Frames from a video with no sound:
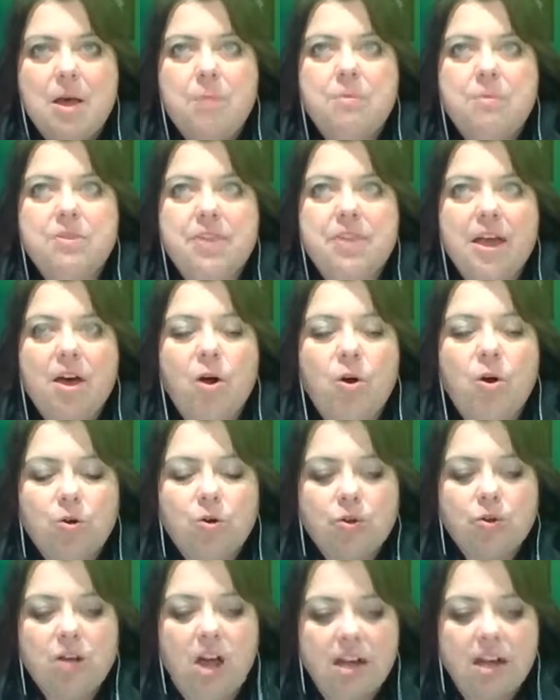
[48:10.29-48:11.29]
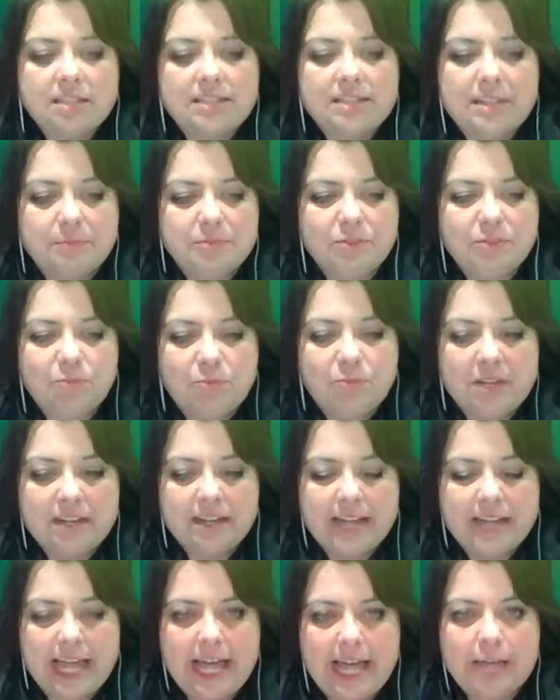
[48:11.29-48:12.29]
but that whole concept of being
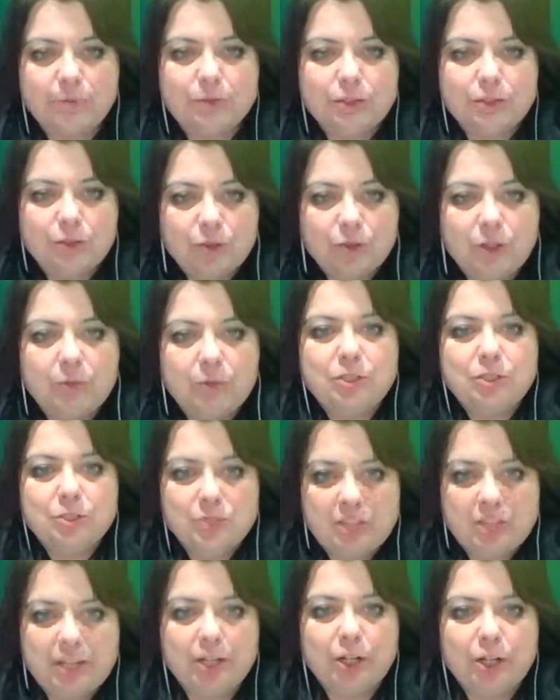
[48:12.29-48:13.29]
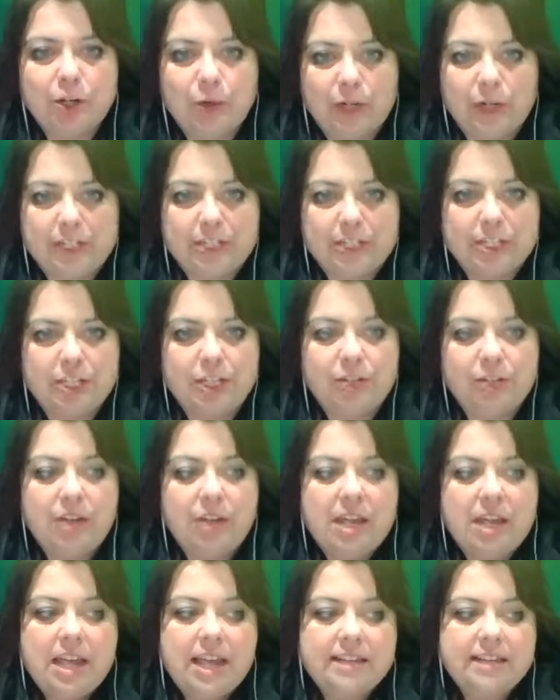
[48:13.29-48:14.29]
accountable doing what you say you're going to do
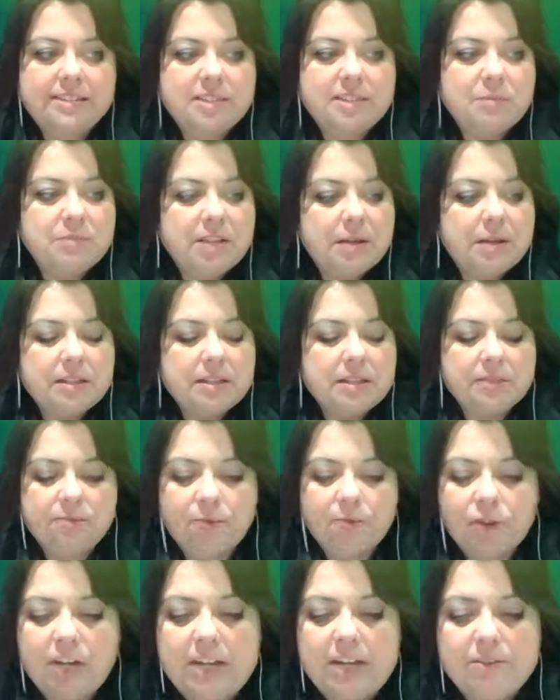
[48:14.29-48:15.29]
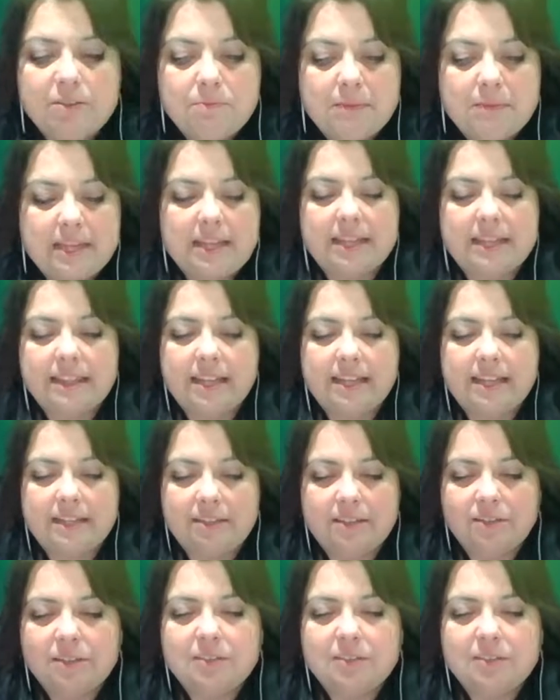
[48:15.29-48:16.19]
and sometimes for even me like